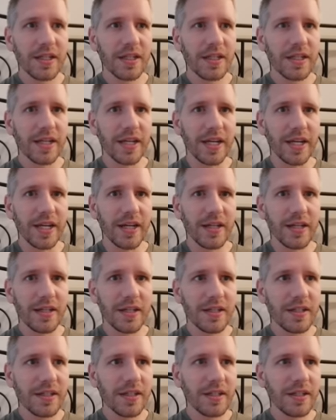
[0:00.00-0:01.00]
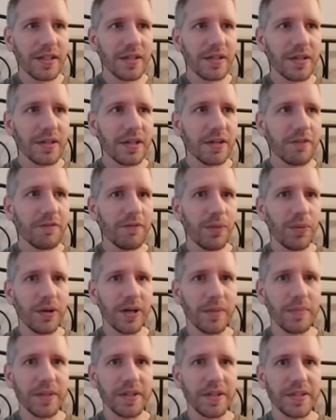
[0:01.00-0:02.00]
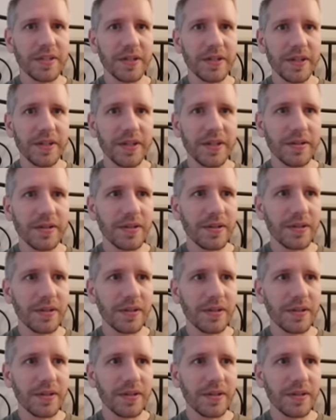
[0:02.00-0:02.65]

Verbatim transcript: Yeah. Got 4 epics on there.